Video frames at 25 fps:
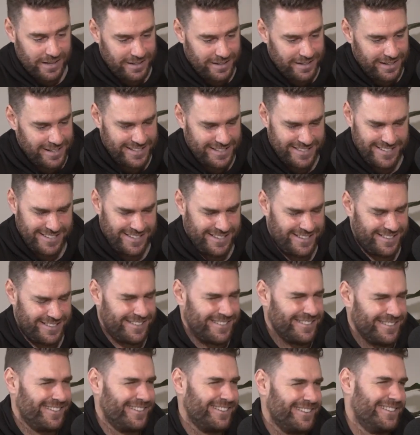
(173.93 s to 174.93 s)
LinkedIn,
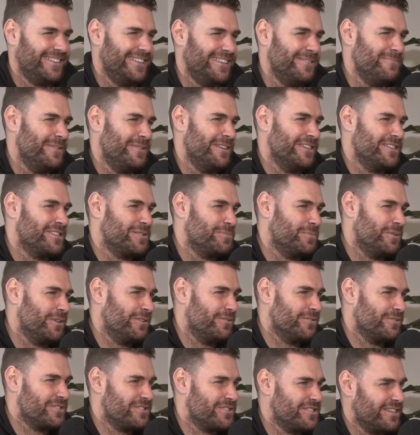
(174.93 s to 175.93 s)
like, give me a
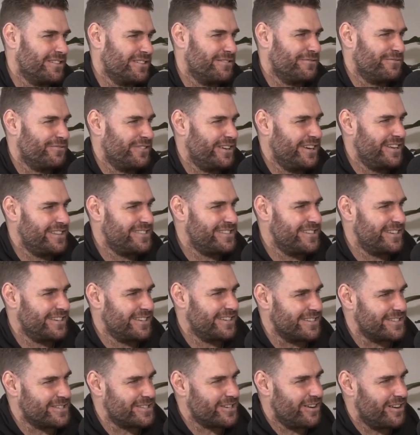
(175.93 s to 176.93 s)
spell. It's sycophantic.
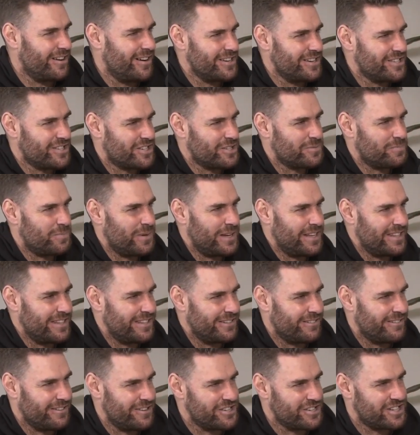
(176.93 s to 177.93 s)
Mate, it's guys just beating
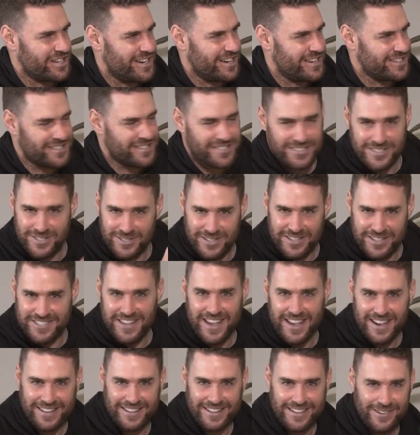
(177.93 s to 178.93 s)
their own chest. This is
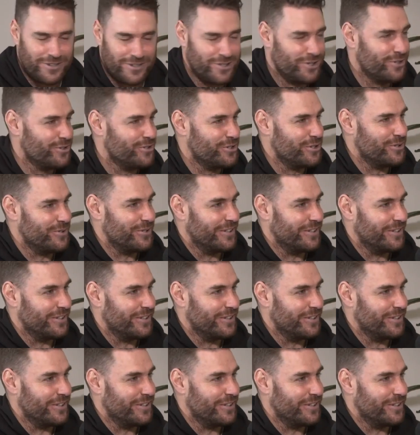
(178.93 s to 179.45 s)
exactly what you're doing.